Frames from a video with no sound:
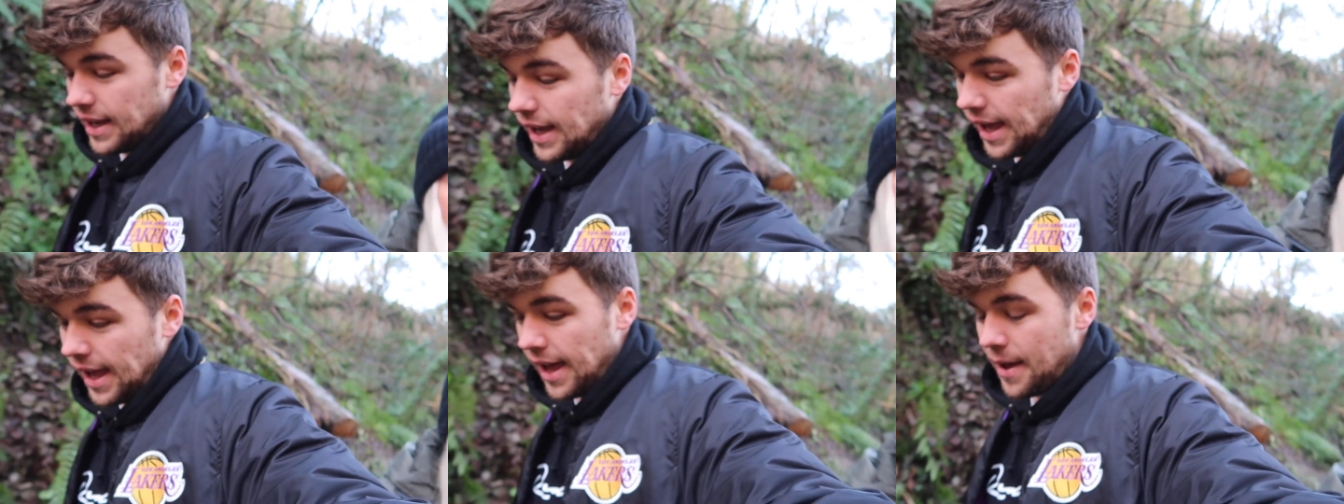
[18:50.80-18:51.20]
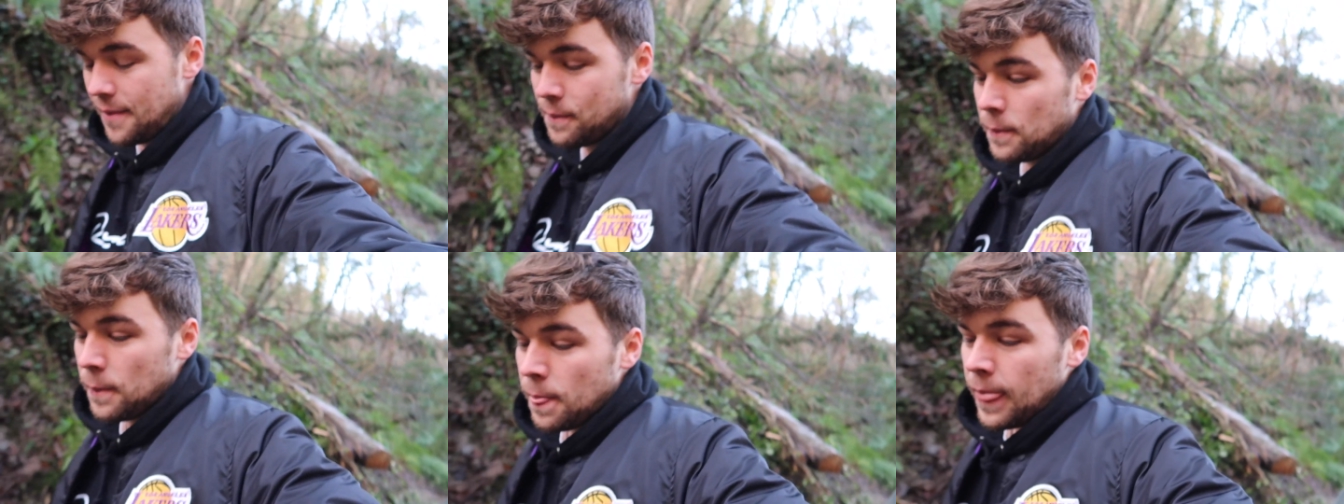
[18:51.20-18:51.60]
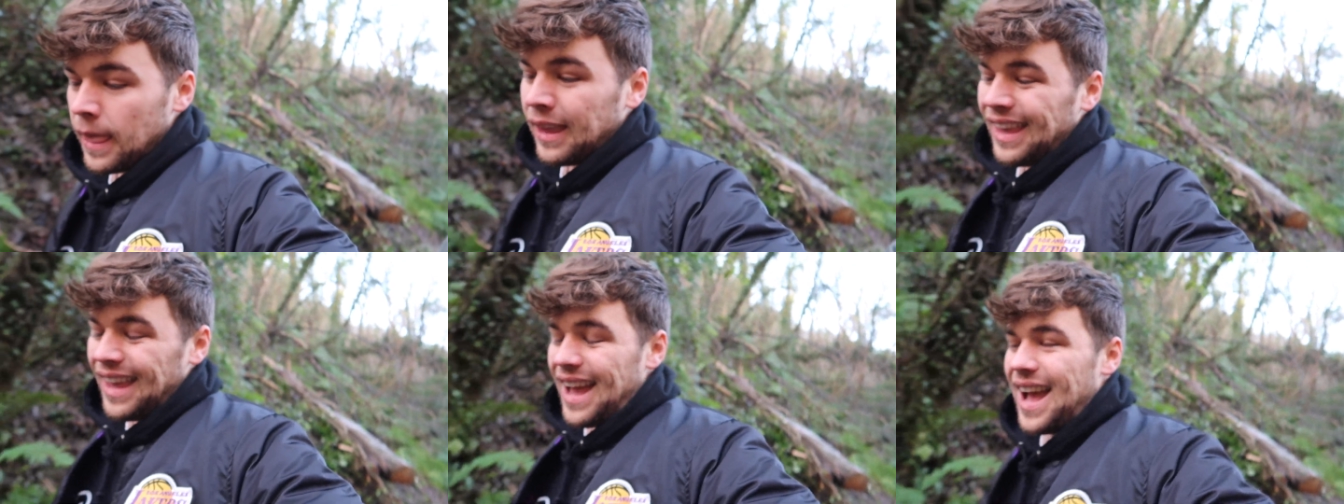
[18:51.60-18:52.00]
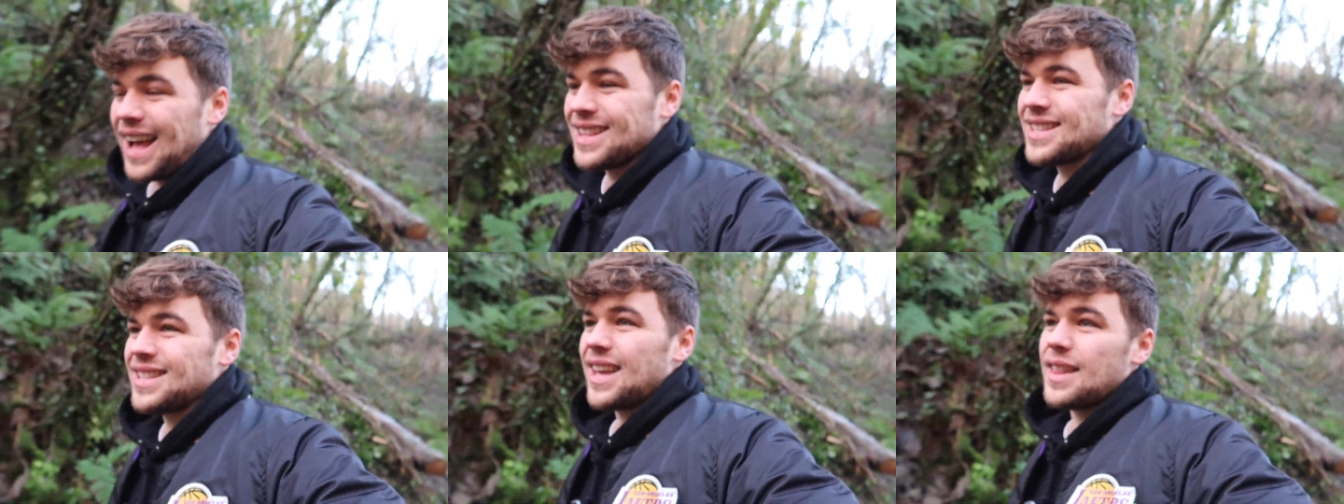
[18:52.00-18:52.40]
Um,
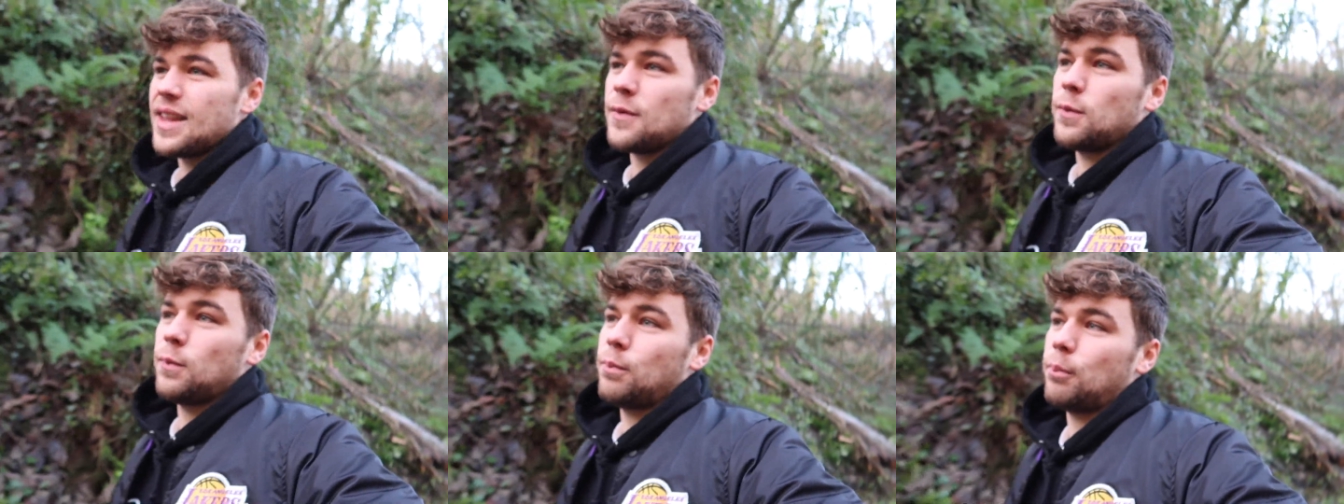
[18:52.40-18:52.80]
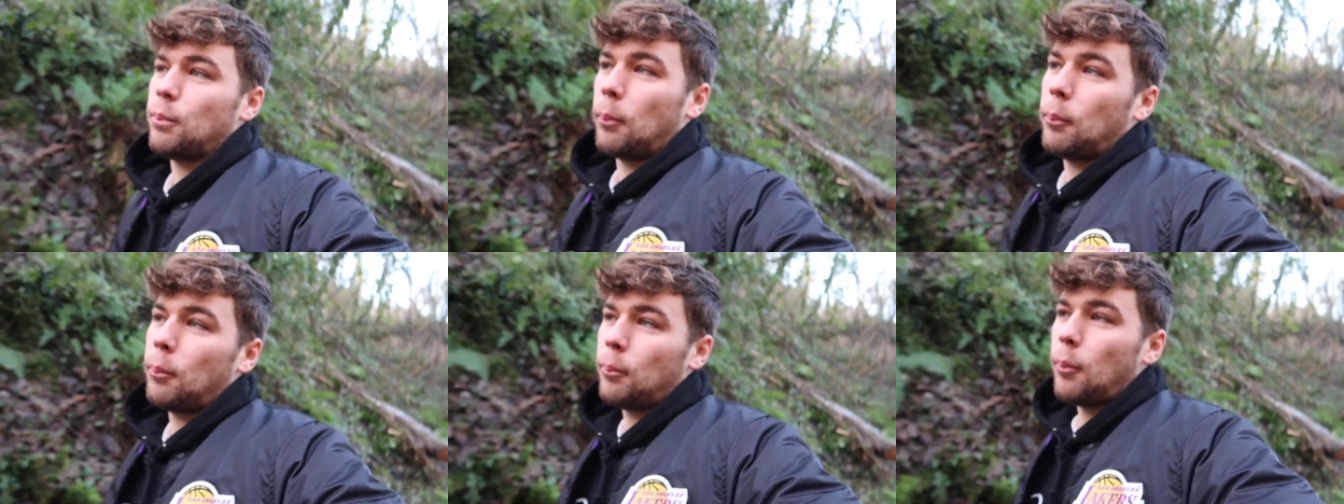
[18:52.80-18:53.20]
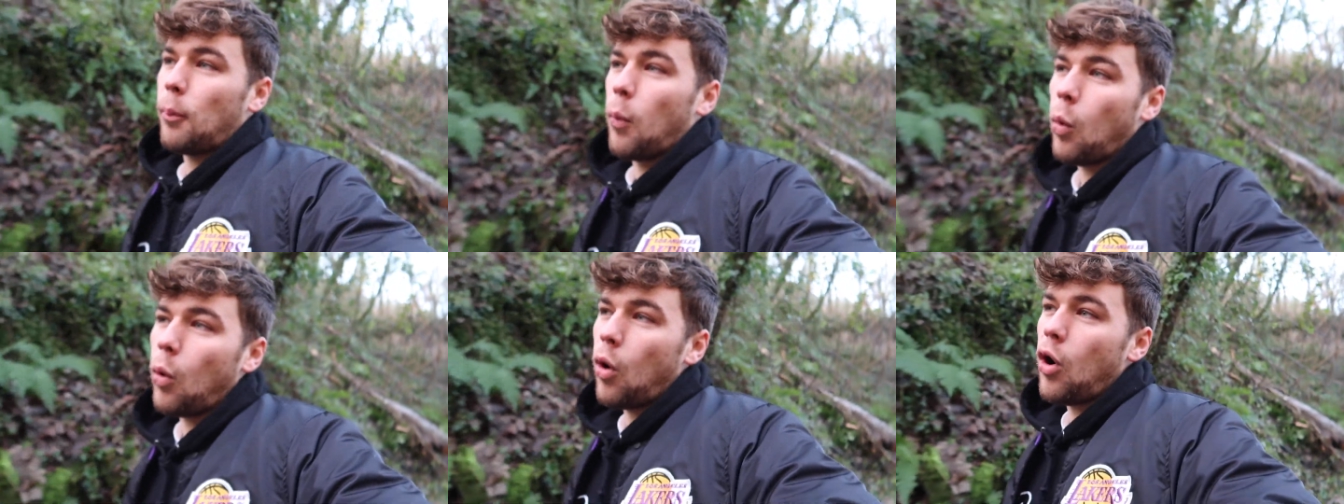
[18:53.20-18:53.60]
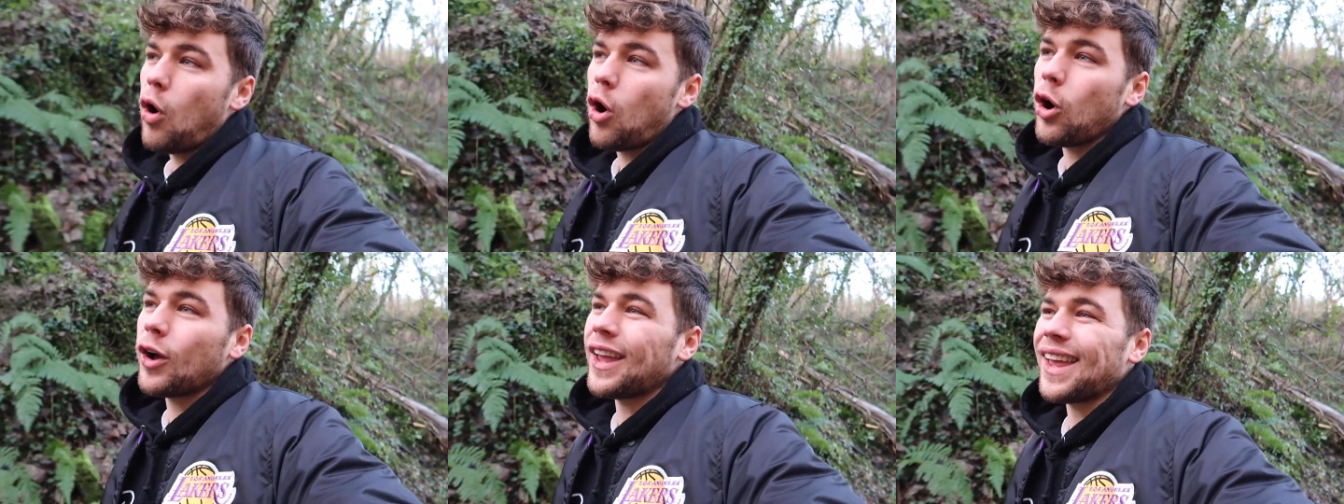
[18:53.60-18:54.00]
I'd say this
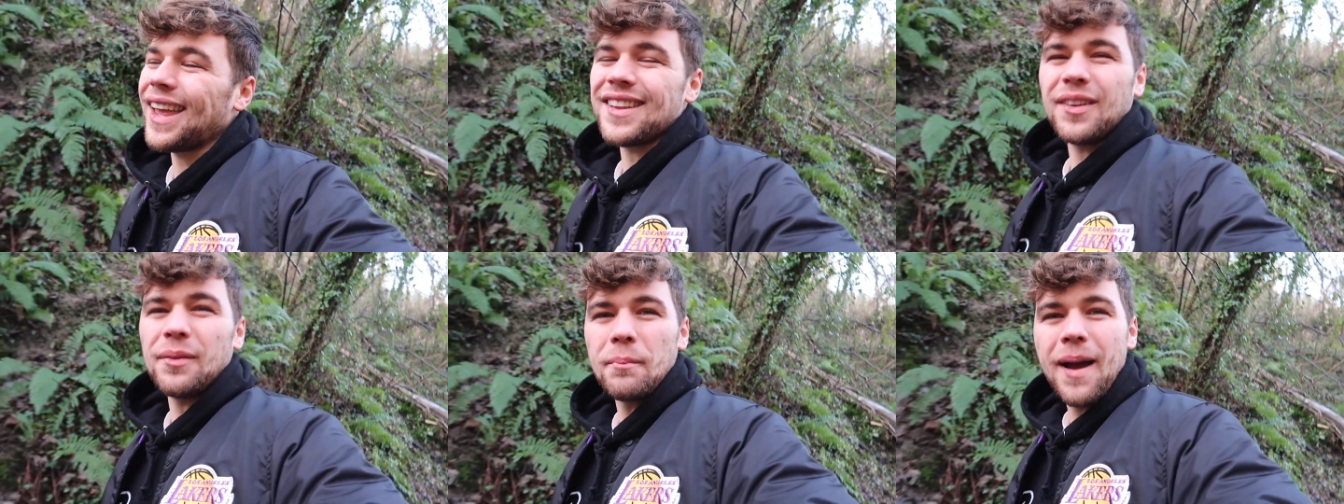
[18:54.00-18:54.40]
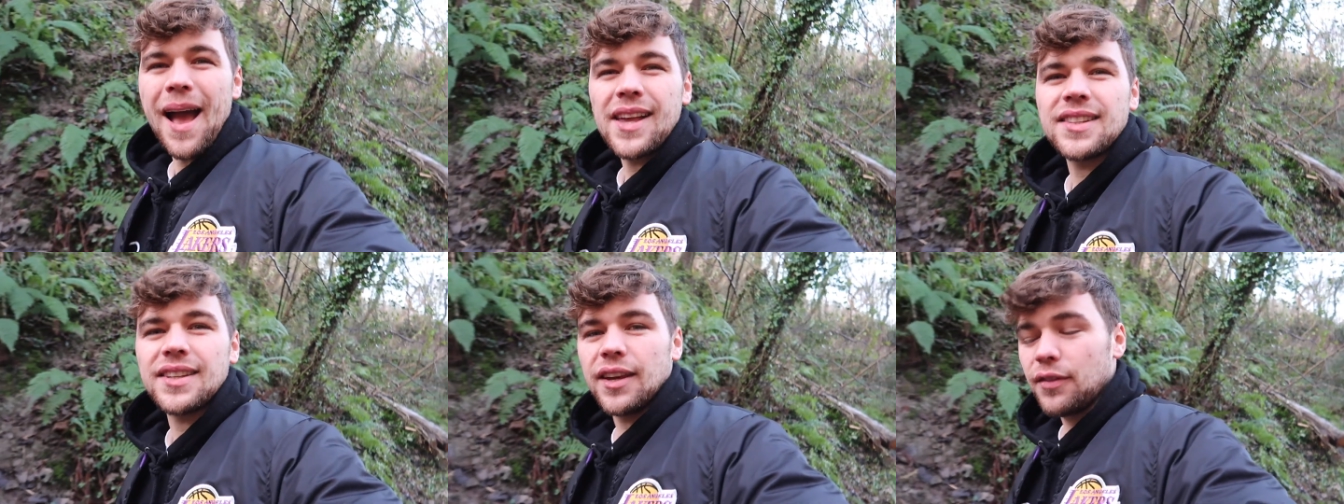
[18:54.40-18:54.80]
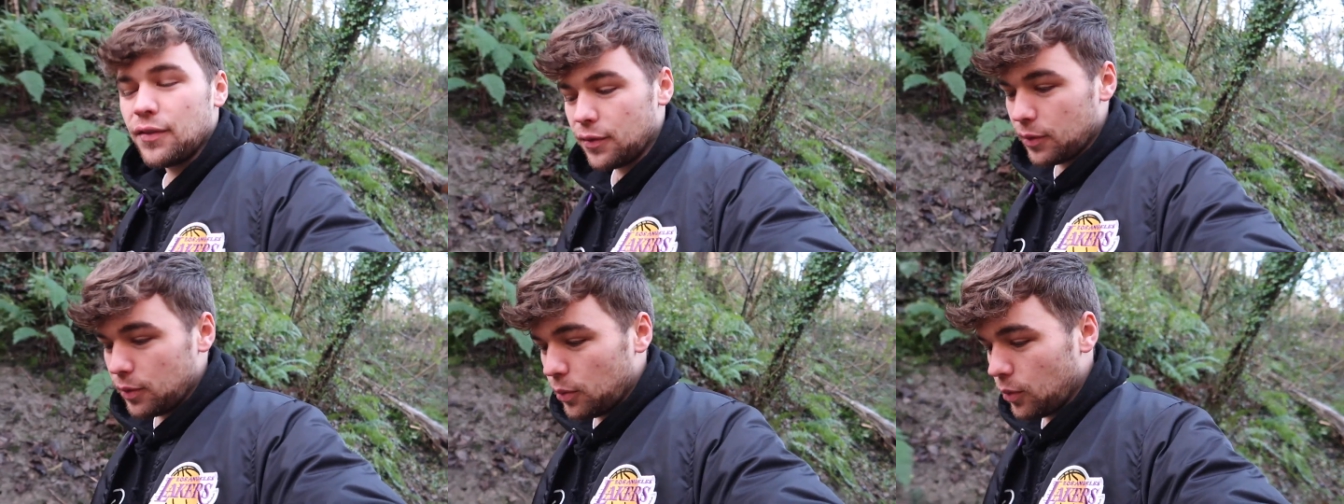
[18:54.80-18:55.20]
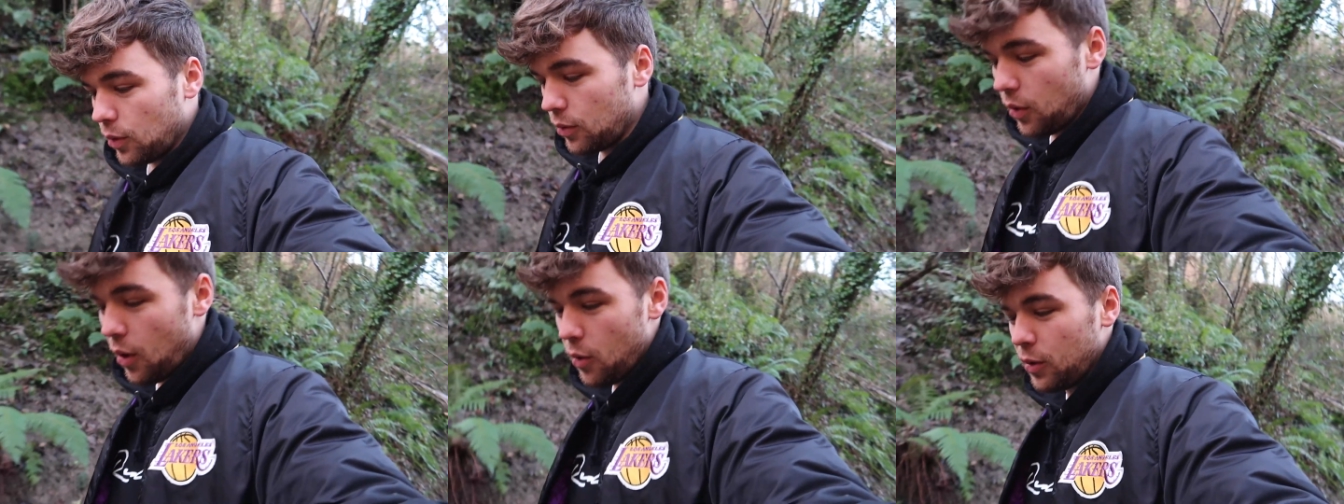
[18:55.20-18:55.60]
walk isn't massive. What,
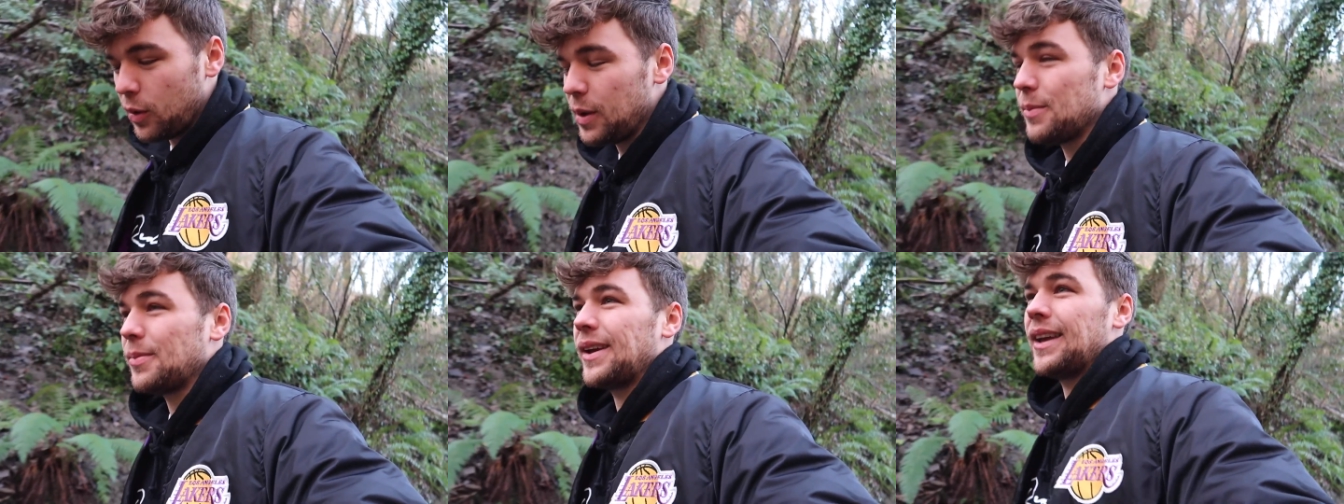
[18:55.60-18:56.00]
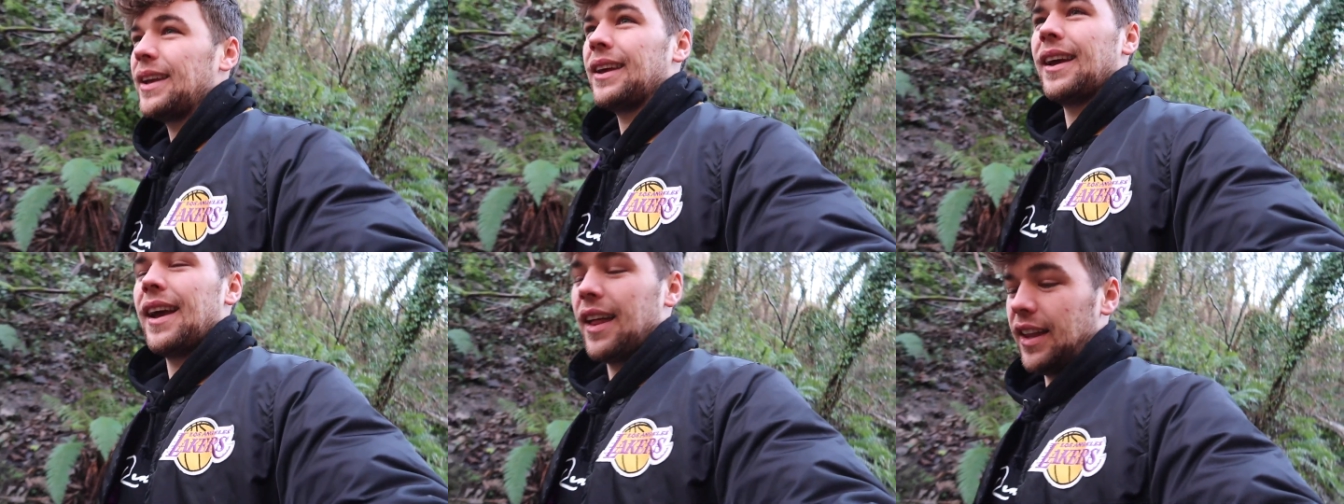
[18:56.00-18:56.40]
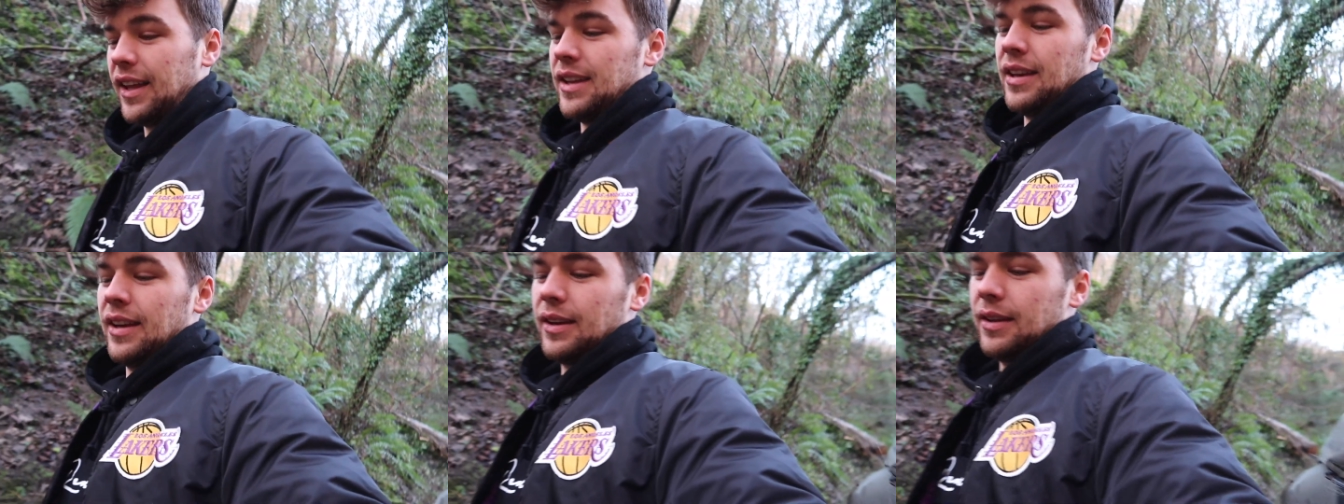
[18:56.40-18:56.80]
what will it be, Ellie?